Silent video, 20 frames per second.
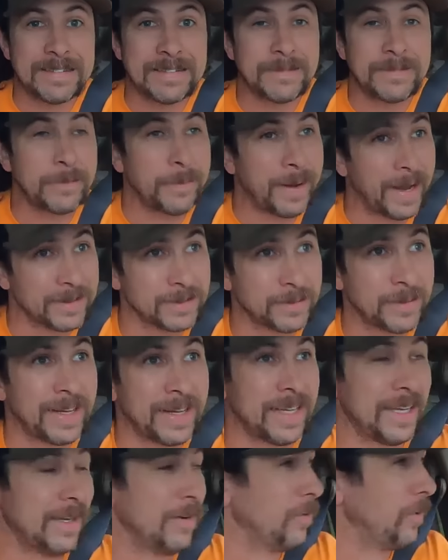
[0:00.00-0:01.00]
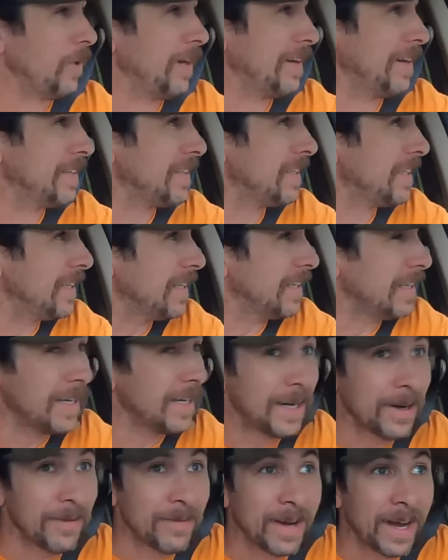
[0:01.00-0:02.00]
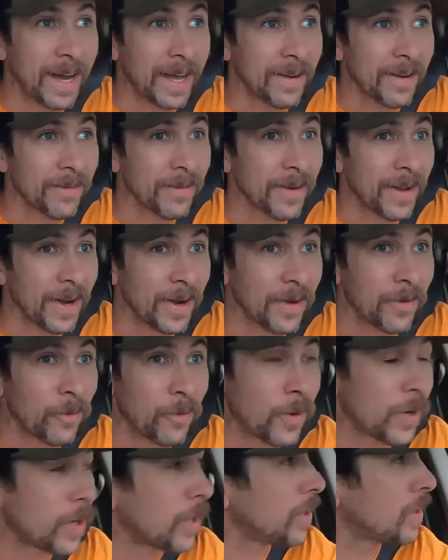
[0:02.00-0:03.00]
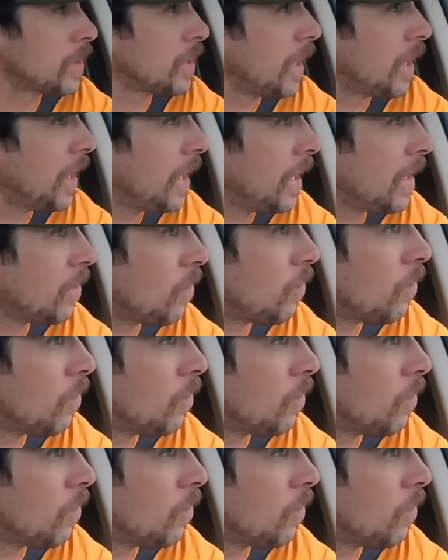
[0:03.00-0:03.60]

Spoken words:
we may have some hay get wet. I don't know. One good thing,